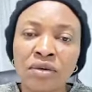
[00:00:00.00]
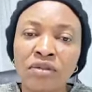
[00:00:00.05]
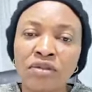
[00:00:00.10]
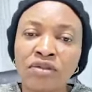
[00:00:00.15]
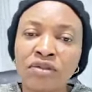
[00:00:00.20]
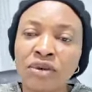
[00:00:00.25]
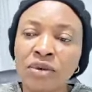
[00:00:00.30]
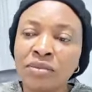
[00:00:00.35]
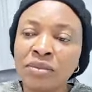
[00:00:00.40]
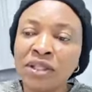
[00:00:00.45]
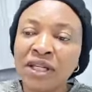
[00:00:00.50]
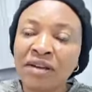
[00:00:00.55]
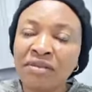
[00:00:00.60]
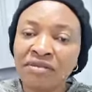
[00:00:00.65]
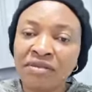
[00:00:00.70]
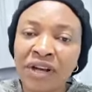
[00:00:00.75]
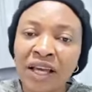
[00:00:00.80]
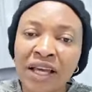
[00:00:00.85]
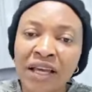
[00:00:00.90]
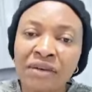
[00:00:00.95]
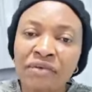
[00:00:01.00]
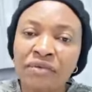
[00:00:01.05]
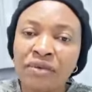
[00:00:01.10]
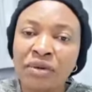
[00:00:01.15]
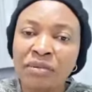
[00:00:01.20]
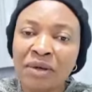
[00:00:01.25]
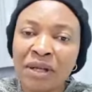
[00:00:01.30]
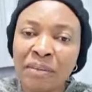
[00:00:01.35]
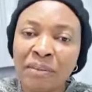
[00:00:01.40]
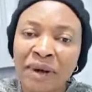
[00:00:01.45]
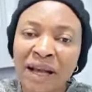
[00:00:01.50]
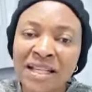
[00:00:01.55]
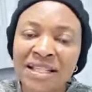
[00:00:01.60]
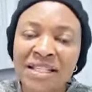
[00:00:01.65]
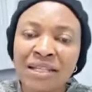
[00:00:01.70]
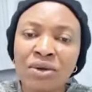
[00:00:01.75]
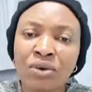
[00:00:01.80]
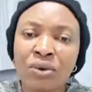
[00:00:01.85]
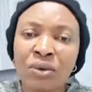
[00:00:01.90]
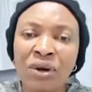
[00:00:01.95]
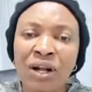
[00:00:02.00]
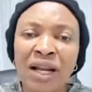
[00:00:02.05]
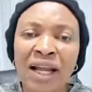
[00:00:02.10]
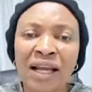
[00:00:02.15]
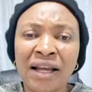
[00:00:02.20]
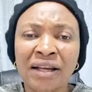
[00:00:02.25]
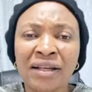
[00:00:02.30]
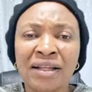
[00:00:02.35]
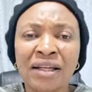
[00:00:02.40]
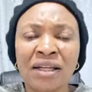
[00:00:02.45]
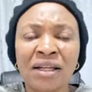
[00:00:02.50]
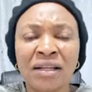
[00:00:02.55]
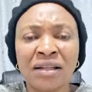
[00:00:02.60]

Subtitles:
from the bicycle line.